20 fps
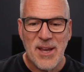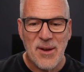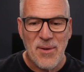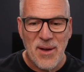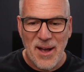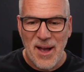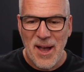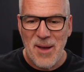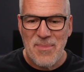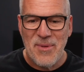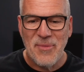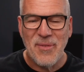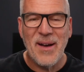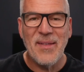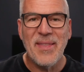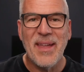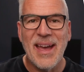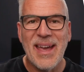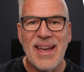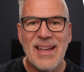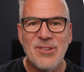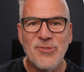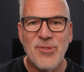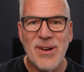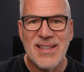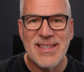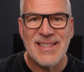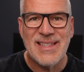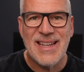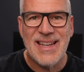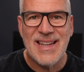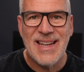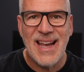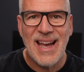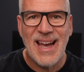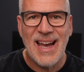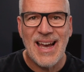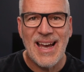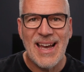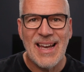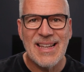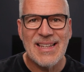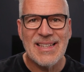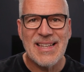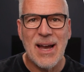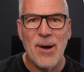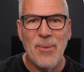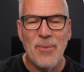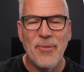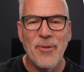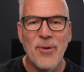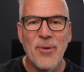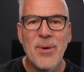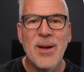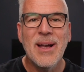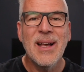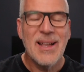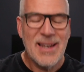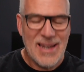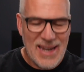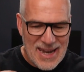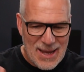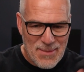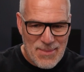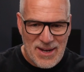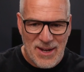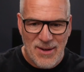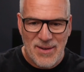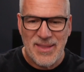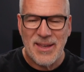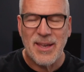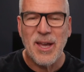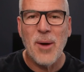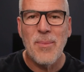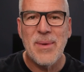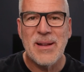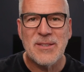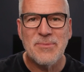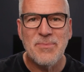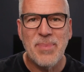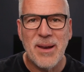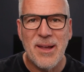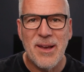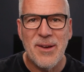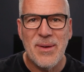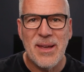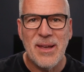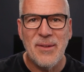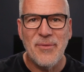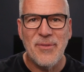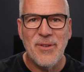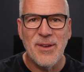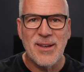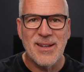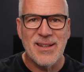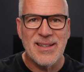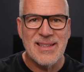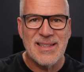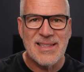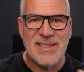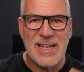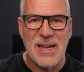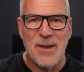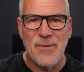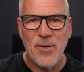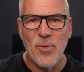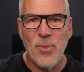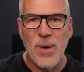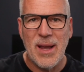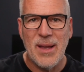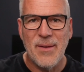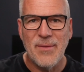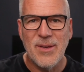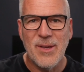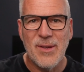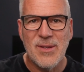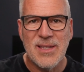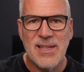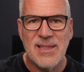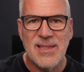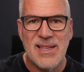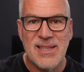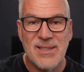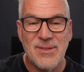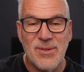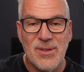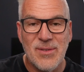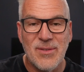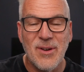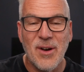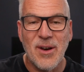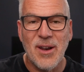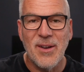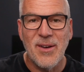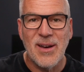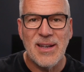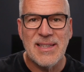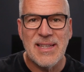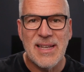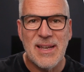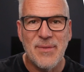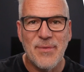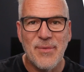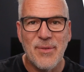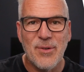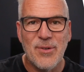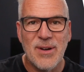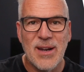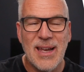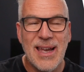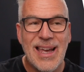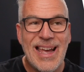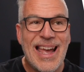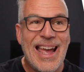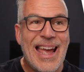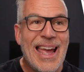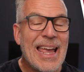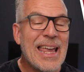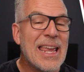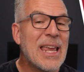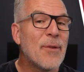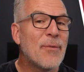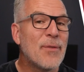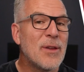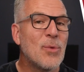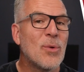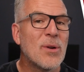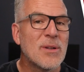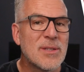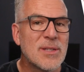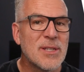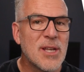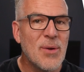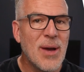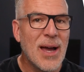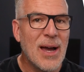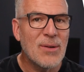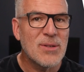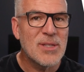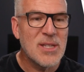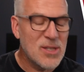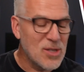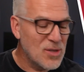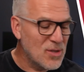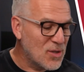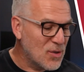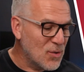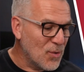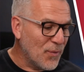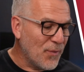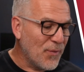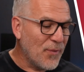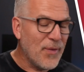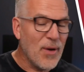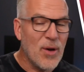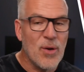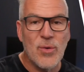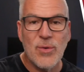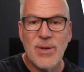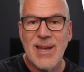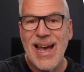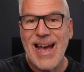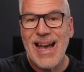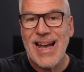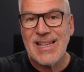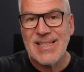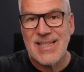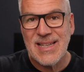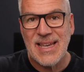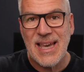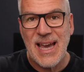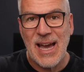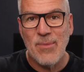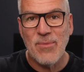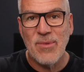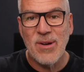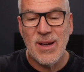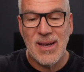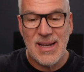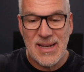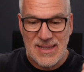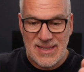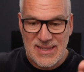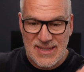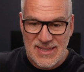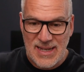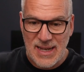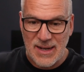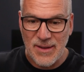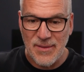So I hope you found that interesting and helpful. Let me know in the comments below if you can see of a way of using this or you've got an idea for it. If you want to know how to use your phone as a camera instead